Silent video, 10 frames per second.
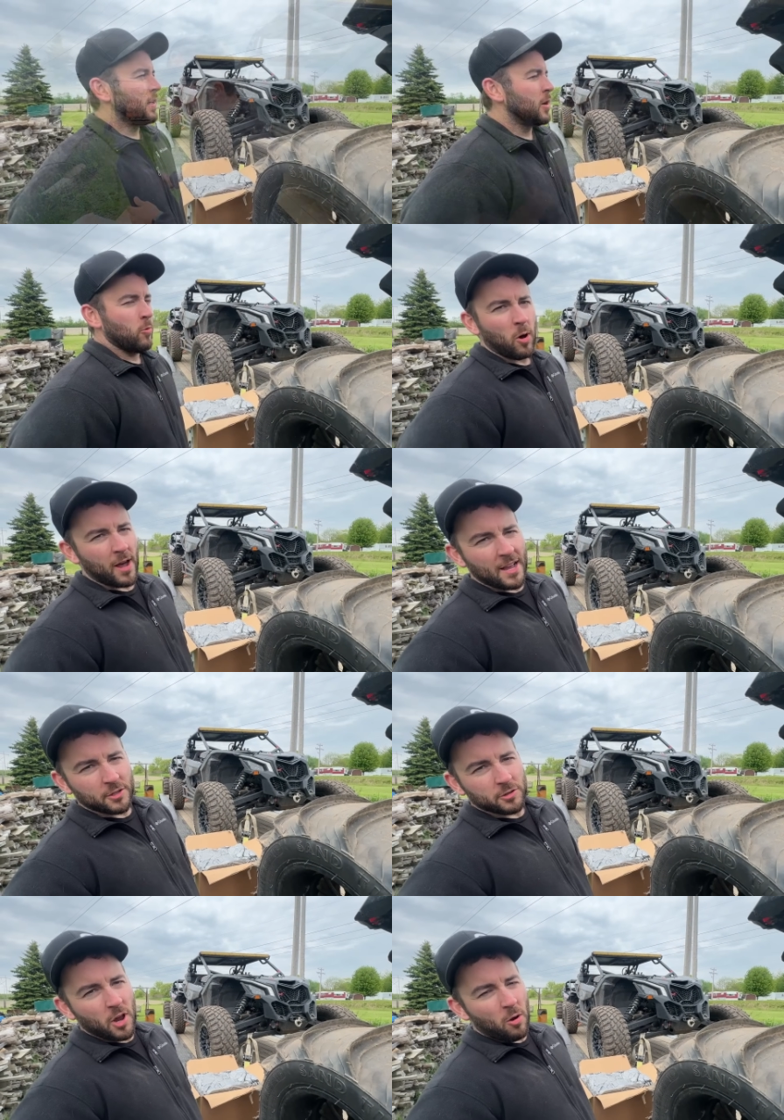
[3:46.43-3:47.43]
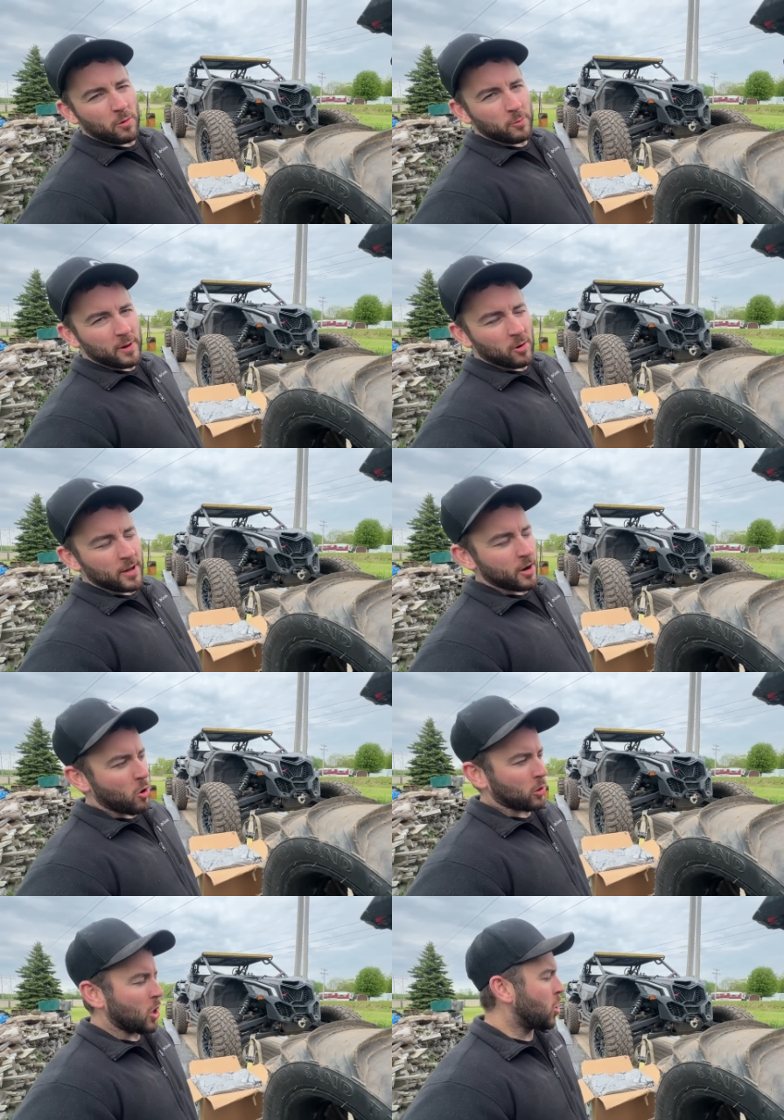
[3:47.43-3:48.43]
Well, guys, you saw when we were in
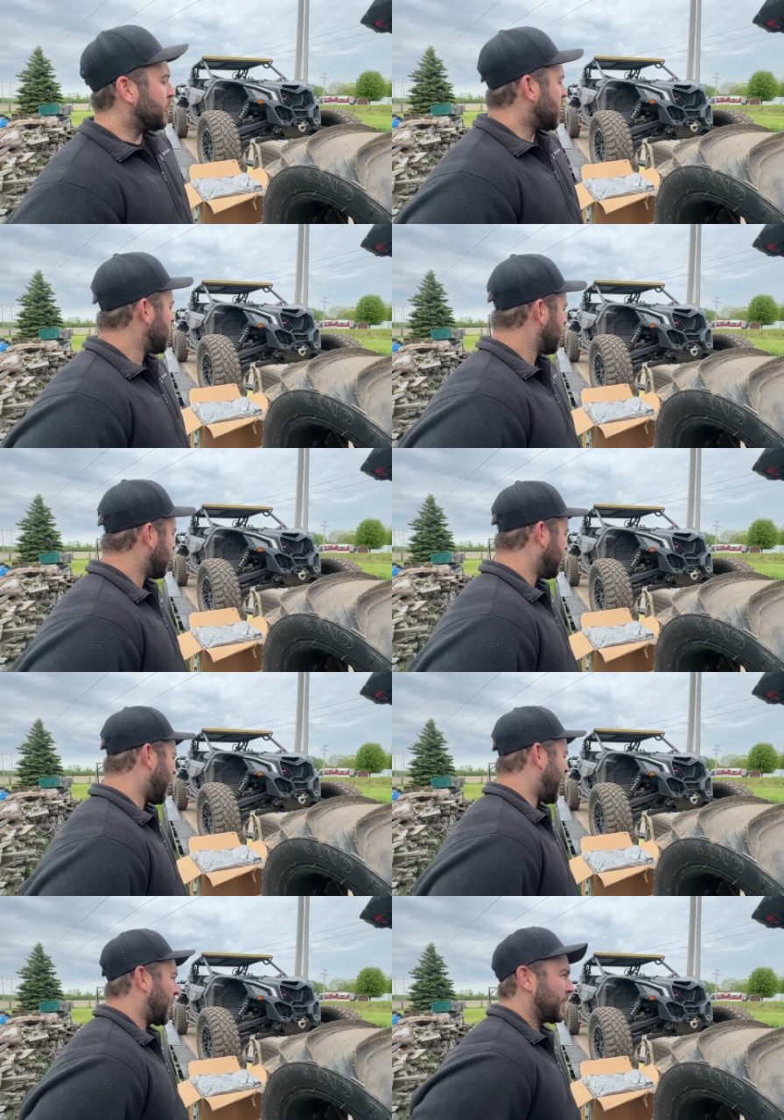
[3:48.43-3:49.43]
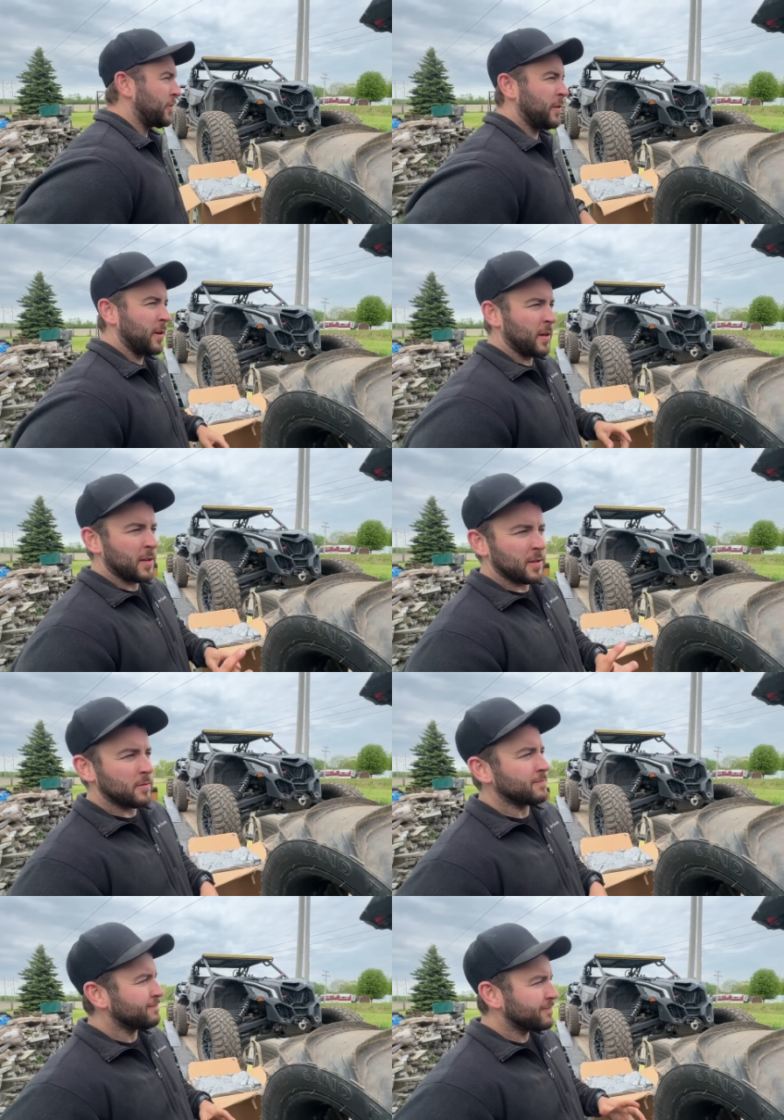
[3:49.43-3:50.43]
Oklahoma that
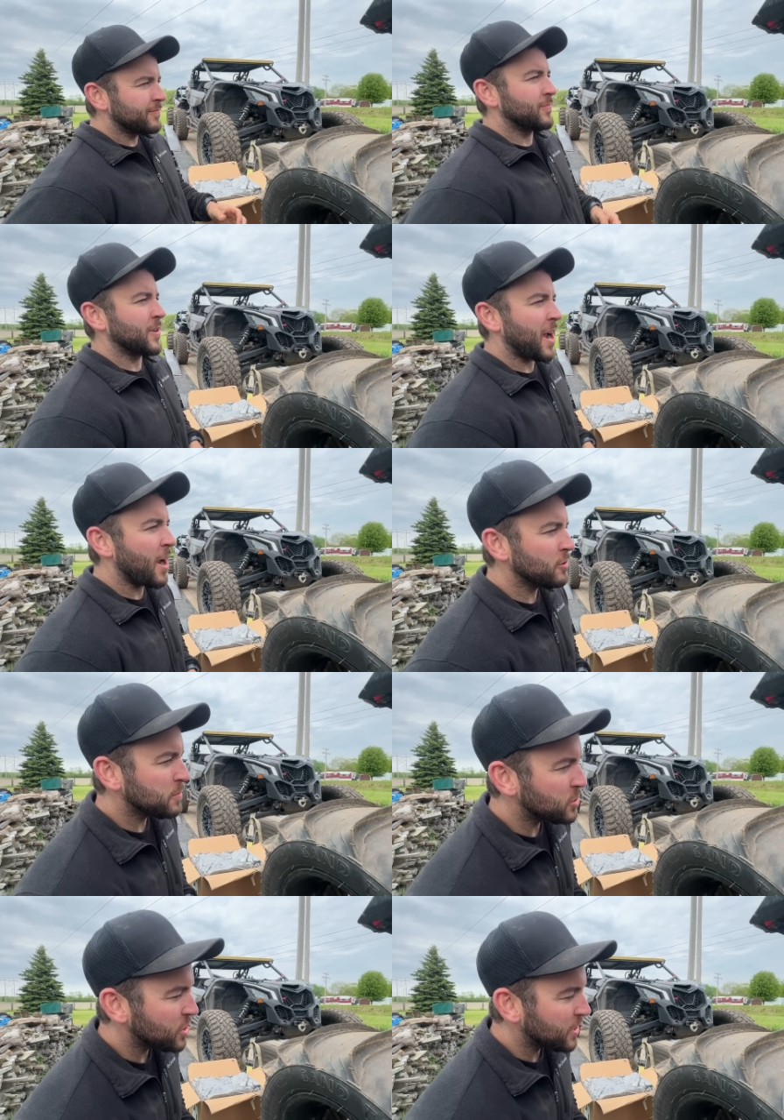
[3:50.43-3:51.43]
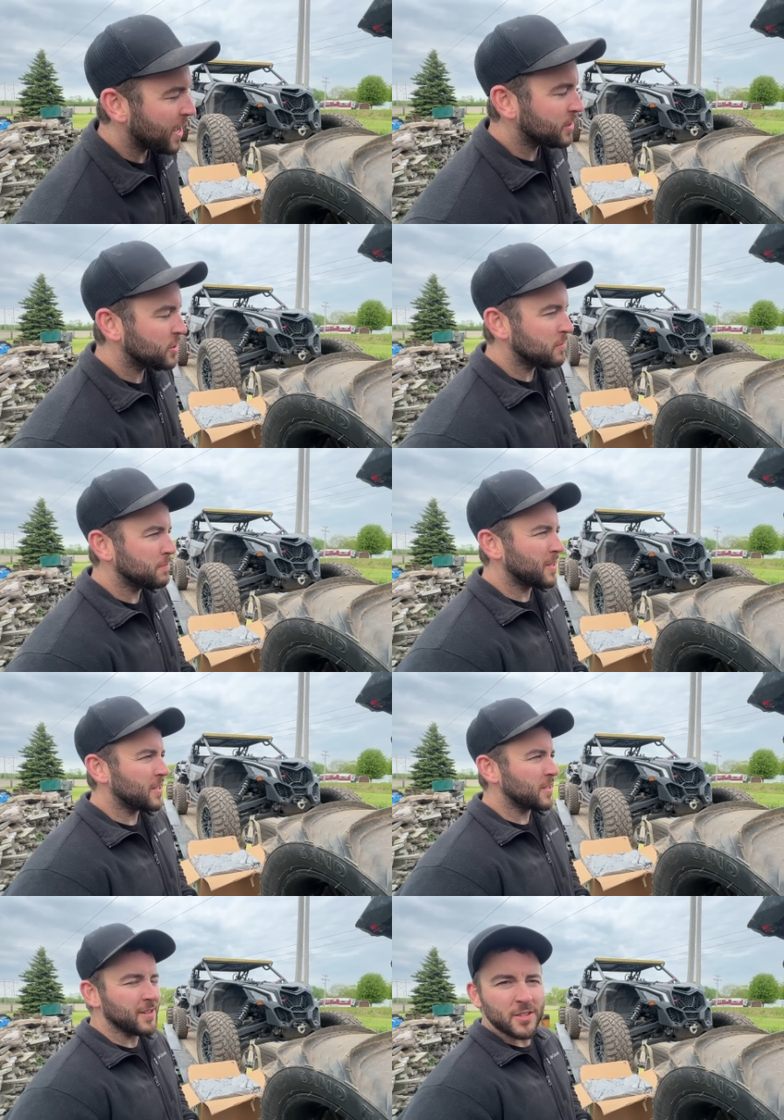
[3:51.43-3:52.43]
Kyle's machine got
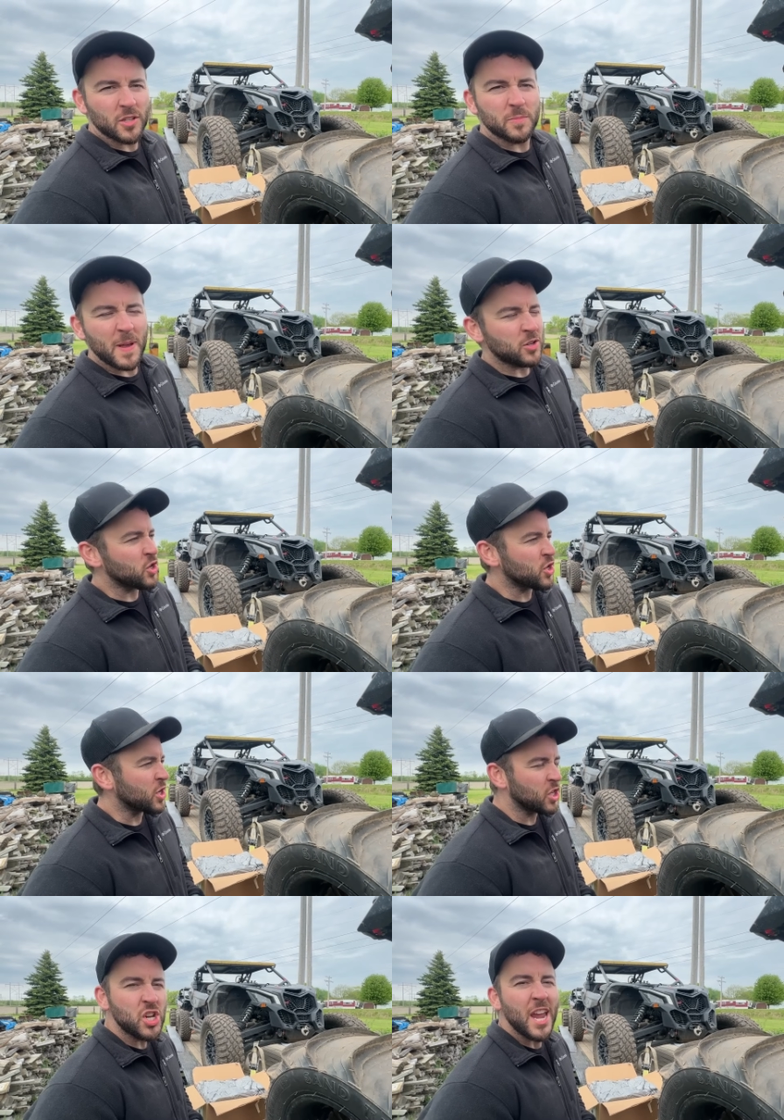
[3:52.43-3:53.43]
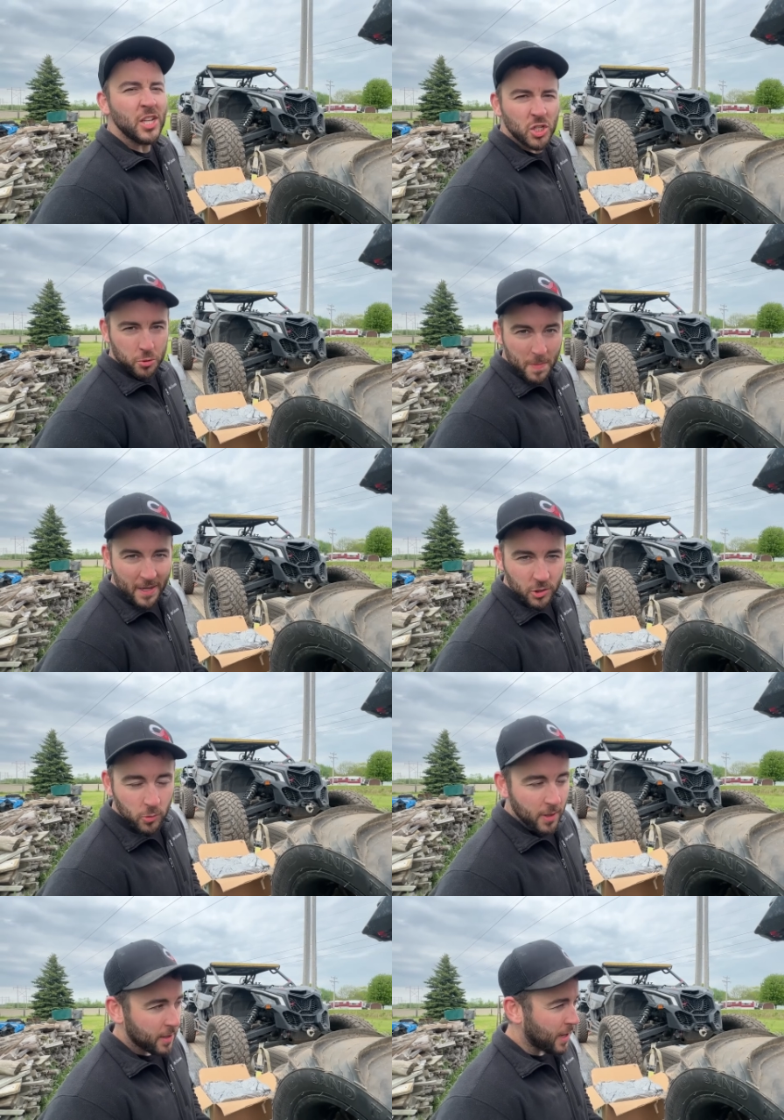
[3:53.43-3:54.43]
some suspension changes made
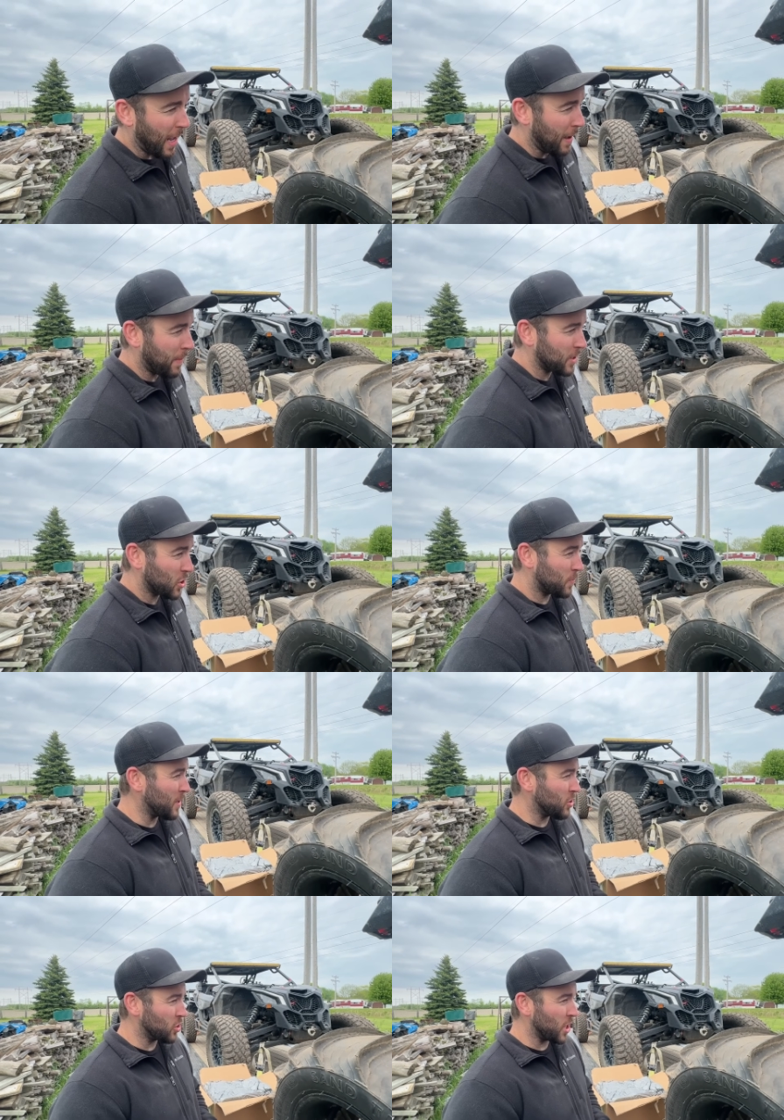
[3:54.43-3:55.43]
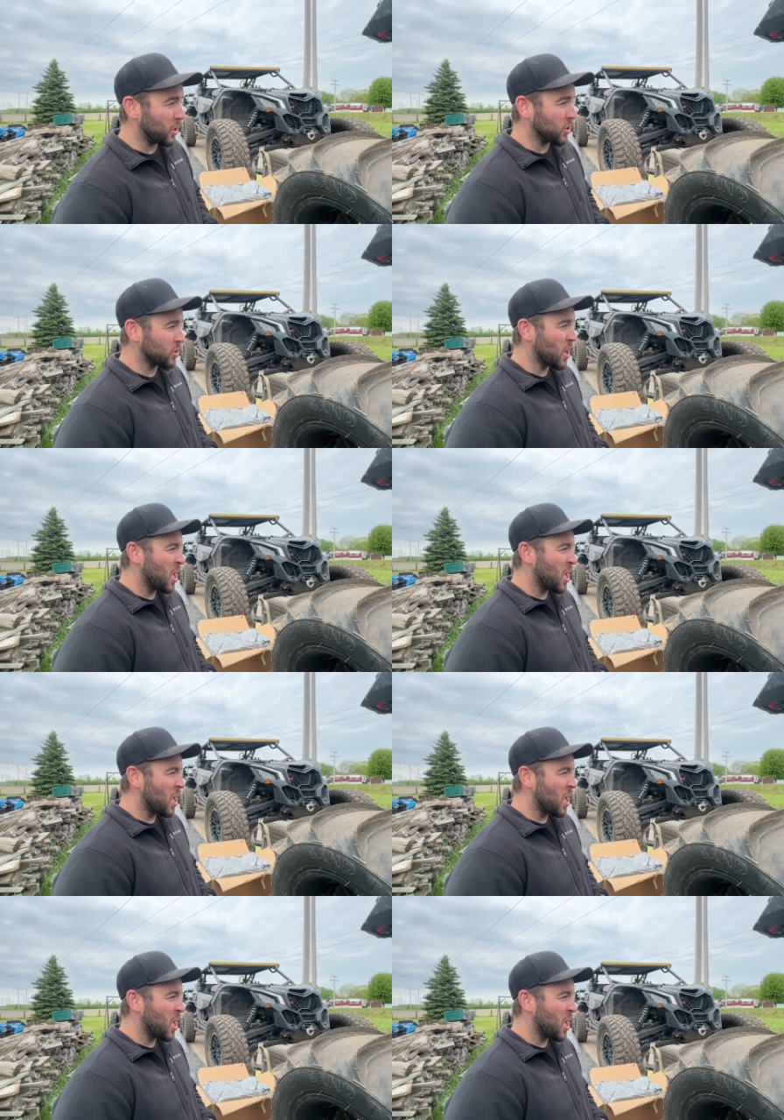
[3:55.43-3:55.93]
to it. And by suspension changes,